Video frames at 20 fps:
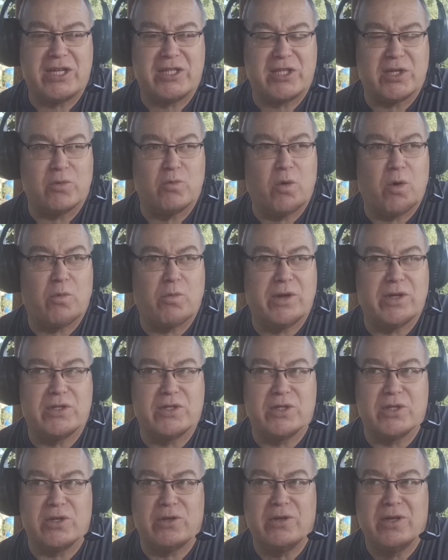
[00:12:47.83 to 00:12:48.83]
changing what we
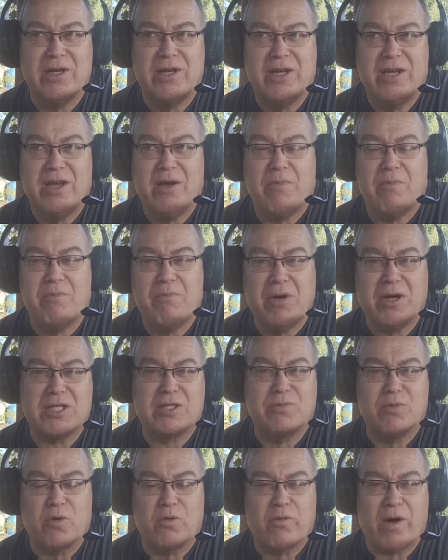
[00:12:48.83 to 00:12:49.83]
do
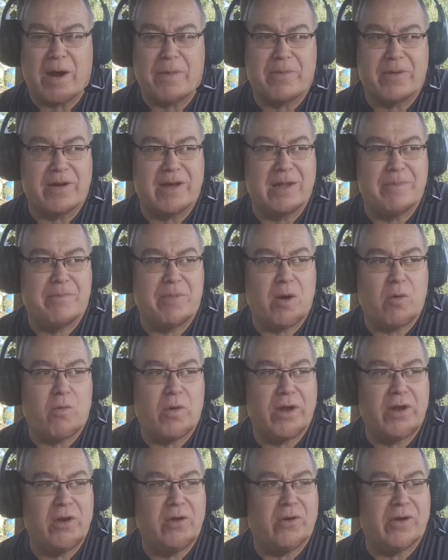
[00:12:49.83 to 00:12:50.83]
much more rapidly, but
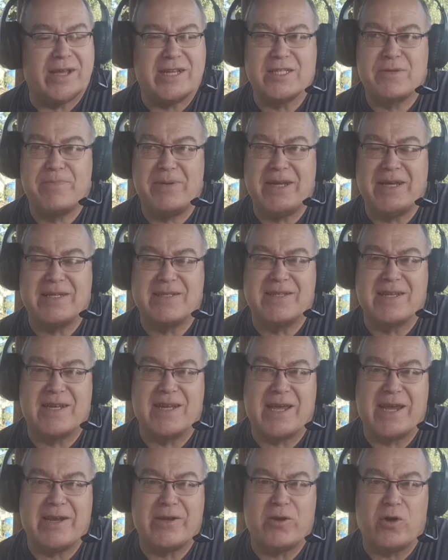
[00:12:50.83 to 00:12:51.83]
we're not. It's being
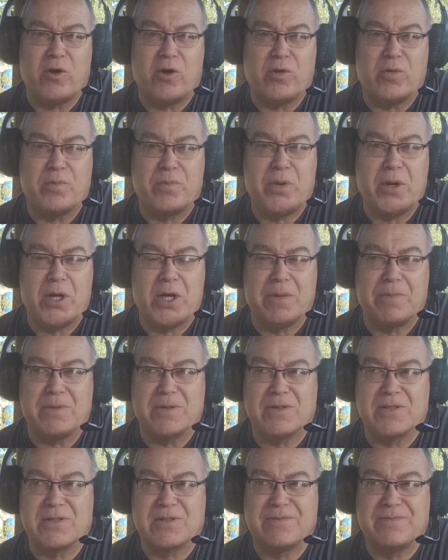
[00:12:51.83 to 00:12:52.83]
delayed on
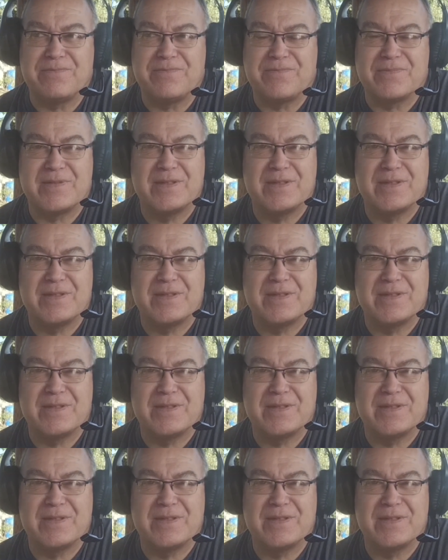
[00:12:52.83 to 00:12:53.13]
purpose.